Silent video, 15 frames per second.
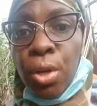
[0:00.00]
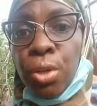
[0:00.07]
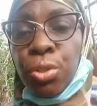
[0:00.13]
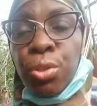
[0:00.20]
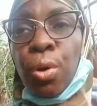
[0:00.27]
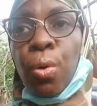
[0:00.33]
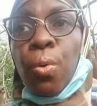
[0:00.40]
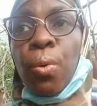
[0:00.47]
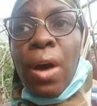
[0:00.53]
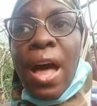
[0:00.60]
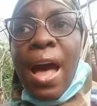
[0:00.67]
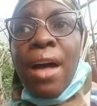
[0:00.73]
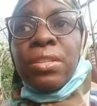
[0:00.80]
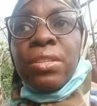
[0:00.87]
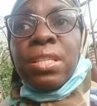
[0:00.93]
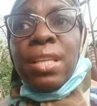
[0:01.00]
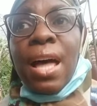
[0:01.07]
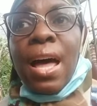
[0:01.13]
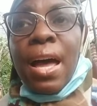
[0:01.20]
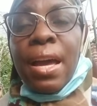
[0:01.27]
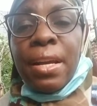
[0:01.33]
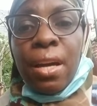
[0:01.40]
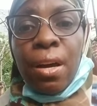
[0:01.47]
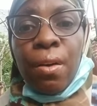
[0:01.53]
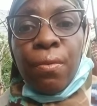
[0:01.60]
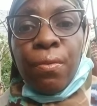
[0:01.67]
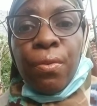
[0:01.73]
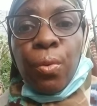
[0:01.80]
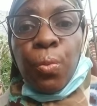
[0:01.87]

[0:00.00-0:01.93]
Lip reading: So outside of